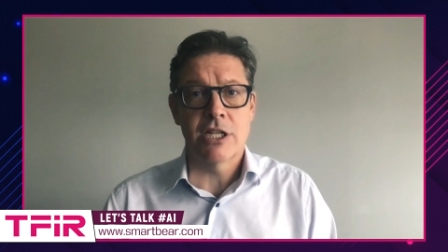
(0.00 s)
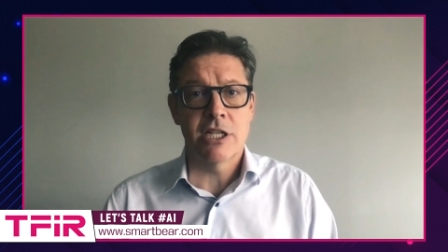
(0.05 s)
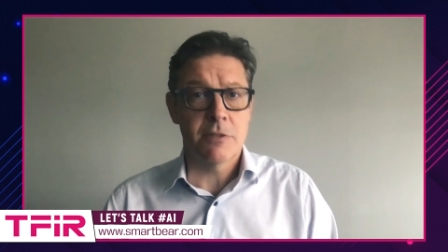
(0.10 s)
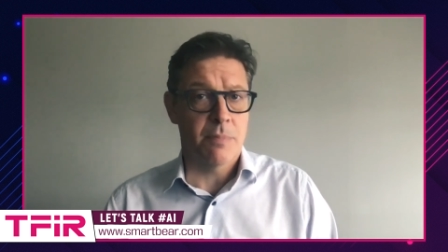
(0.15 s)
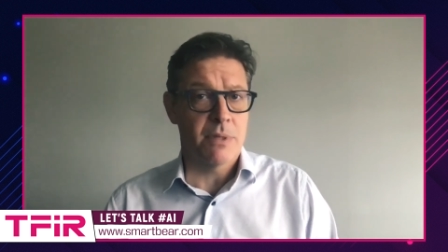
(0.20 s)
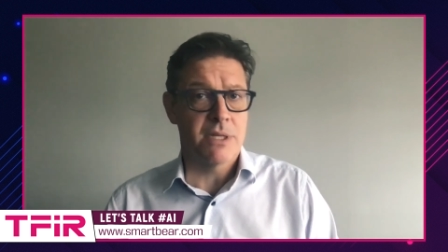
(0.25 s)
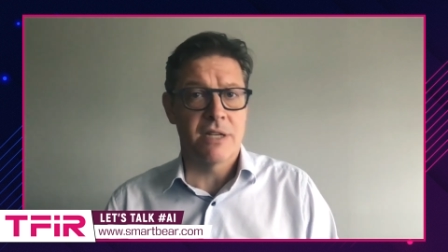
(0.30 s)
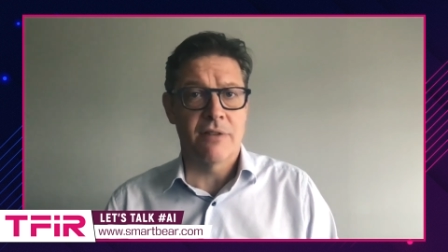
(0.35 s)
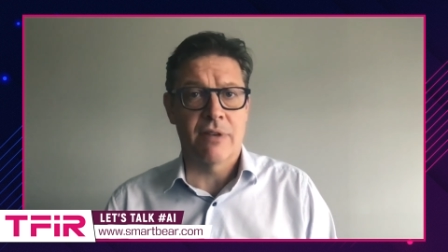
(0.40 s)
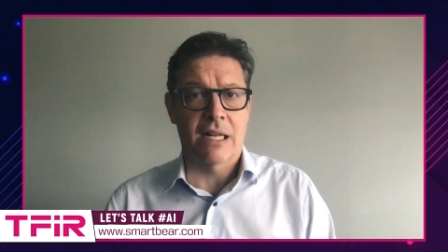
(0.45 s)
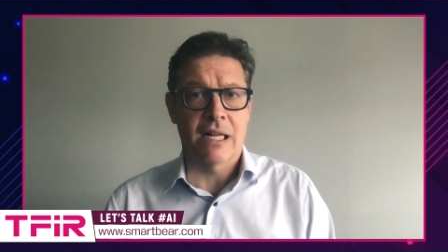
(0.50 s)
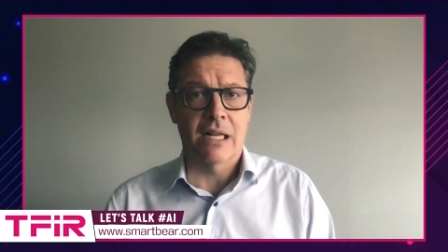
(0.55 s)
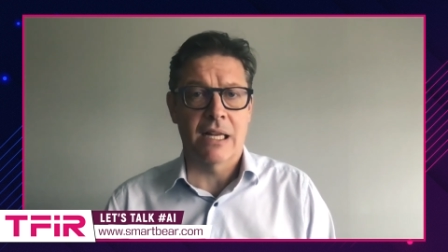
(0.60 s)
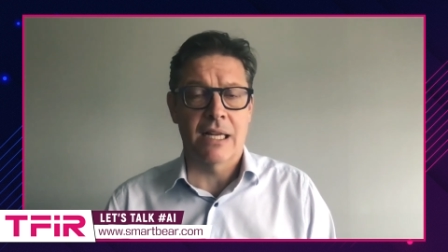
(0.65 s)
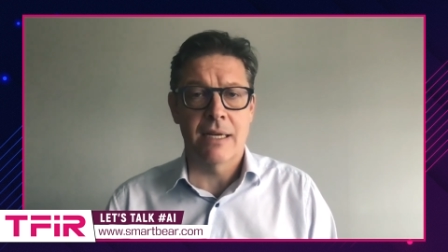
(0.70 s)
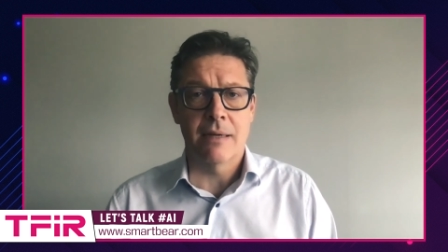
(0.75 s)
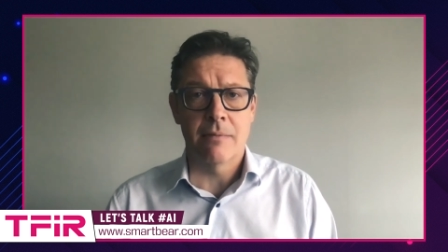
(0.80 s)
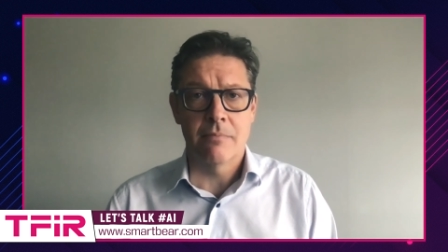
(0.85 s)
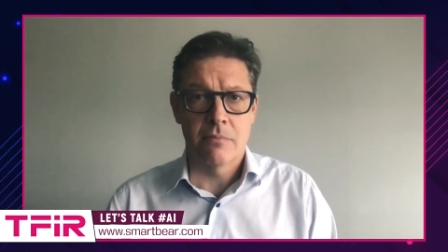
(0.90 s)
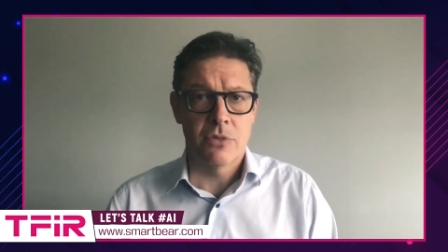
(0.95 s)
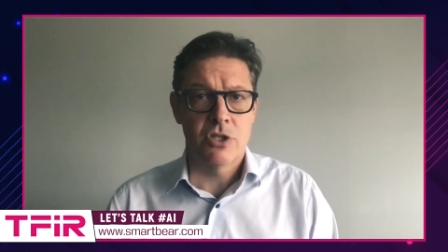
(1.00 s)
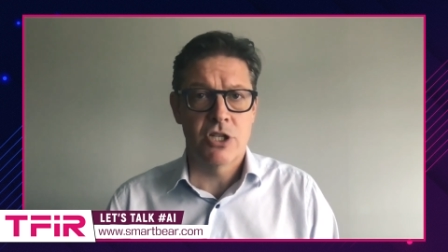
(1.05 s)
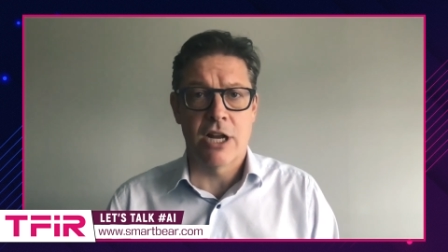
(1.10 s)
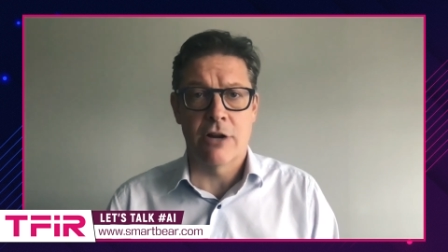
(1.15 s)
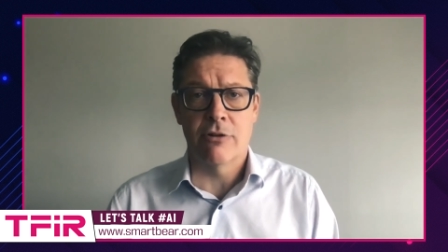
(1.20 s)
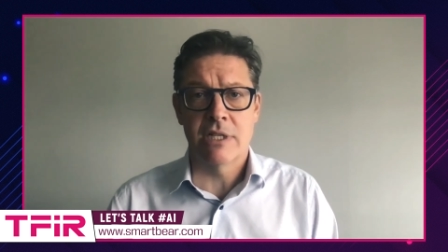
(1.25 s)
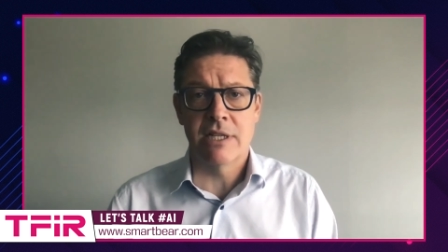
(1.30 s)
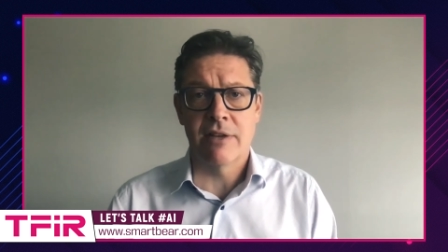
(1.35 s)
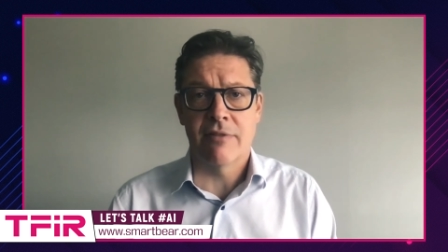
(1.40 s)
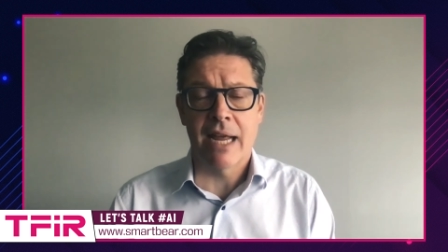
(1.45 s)
specifically
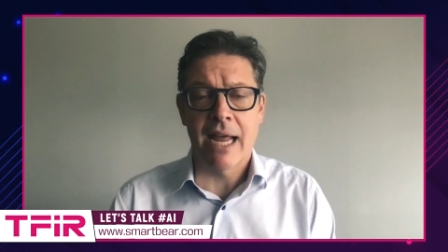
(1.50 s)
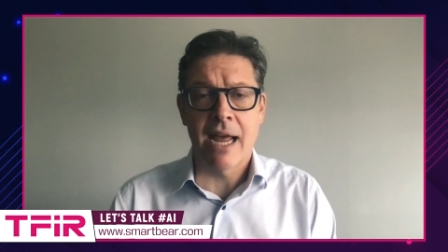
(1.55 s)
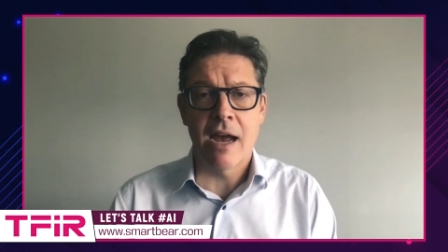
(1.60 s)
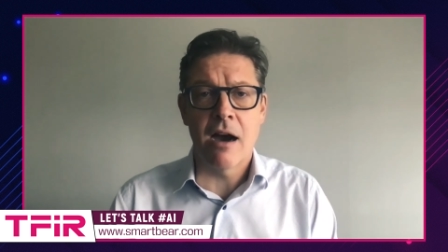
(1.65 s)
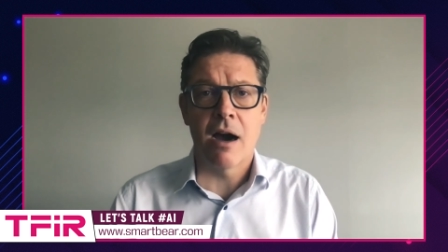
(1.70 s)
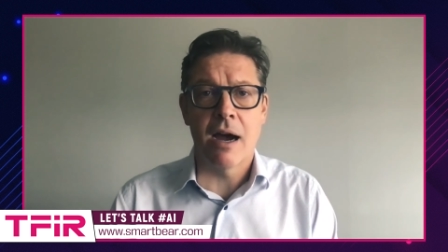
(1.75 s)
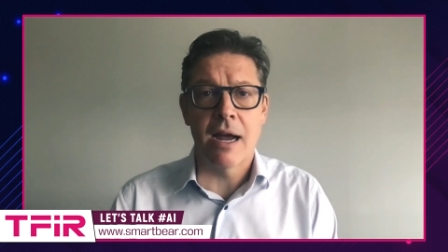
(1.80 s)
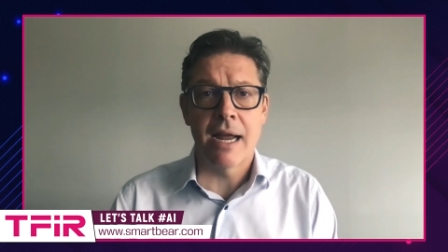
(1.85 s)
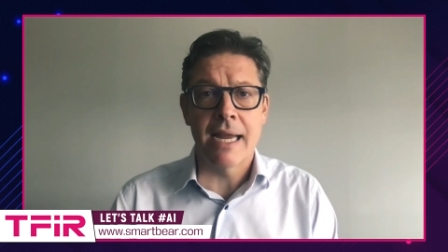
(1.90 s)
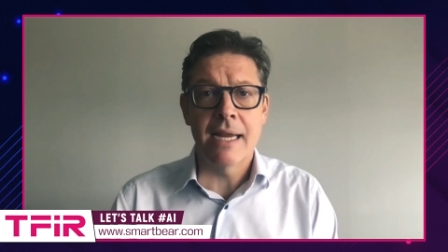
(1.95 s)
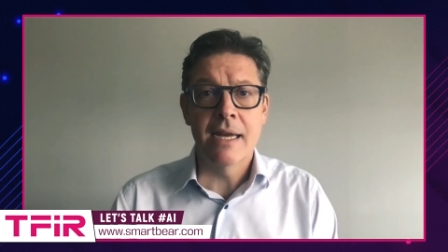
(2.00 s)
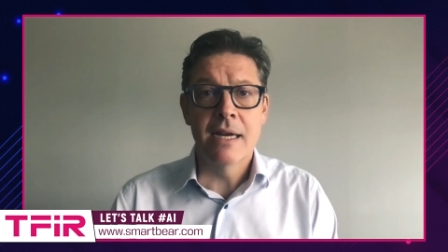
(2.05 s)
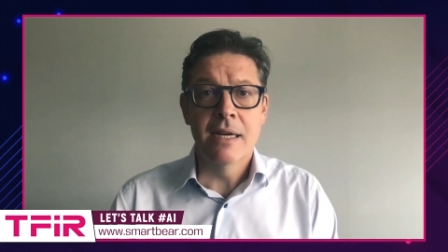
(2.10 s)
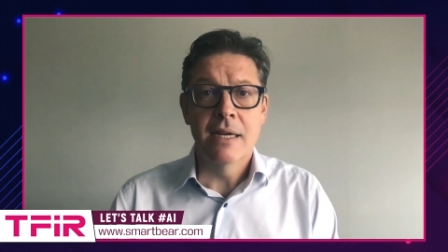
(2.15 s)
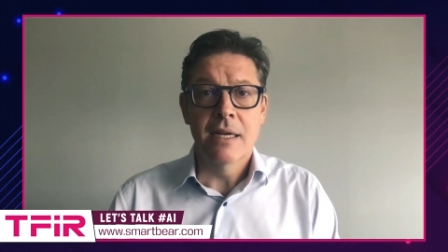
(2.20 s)
generative AI,